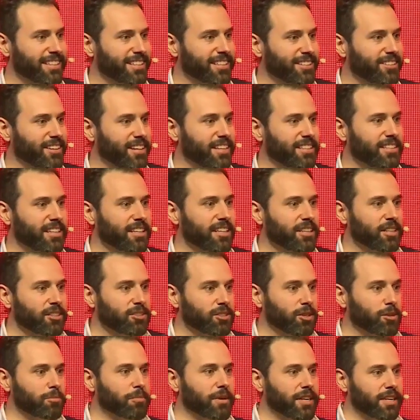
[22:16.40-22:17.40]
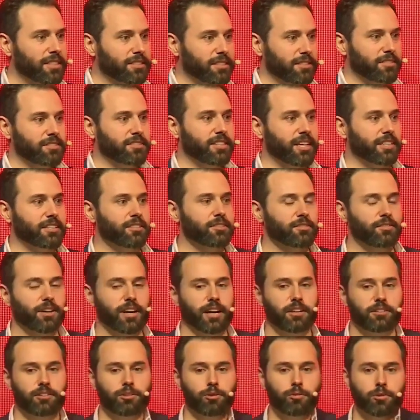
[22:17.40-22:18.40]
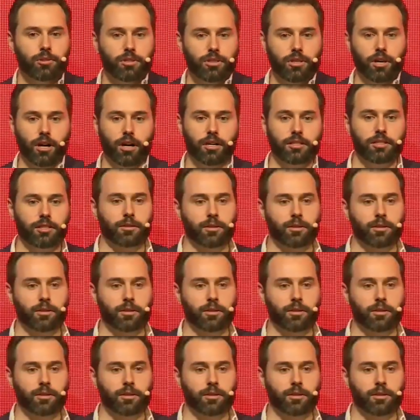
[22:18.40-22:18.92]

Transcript: right? So by as a second round, you will not,